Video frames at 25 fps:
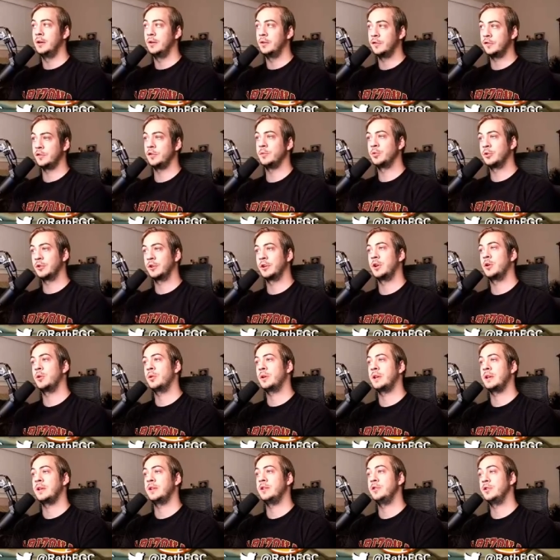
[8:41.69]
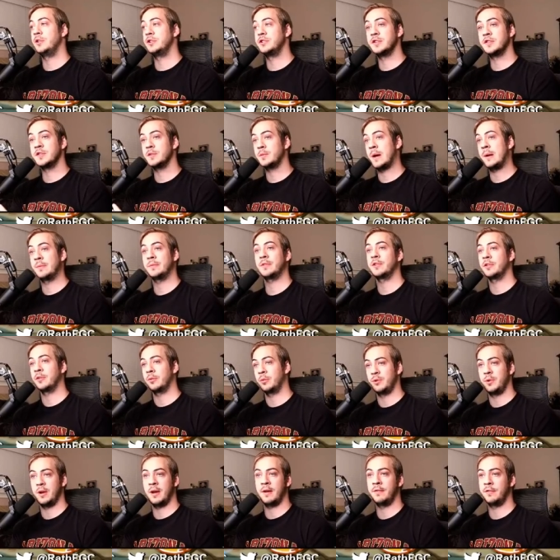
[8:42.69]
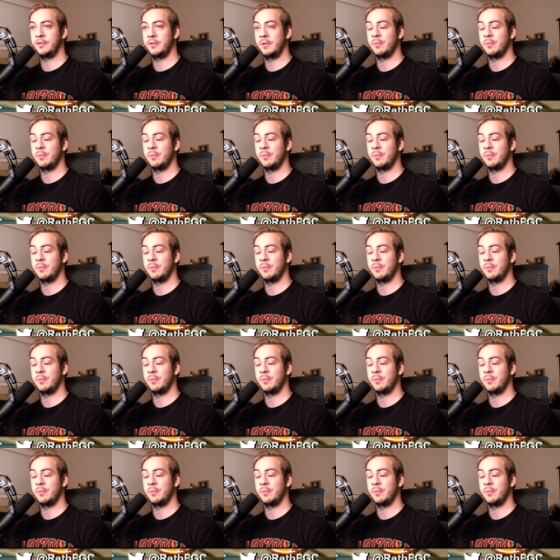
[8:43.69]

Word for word: super good Oki, you can just swap to her when you have three